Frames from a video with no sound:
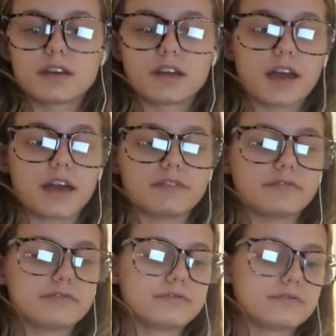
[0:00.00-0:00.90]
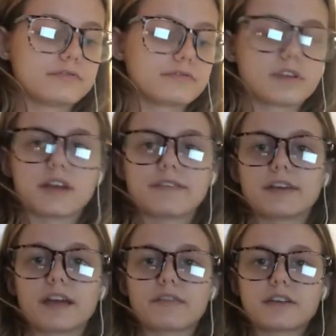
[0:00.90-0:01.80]
again. I feel
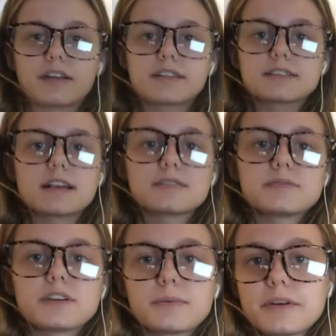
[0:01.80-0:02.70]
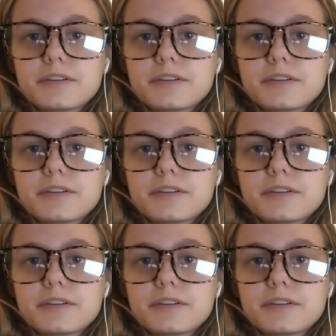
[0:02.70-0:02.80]
like every ethics class we talk about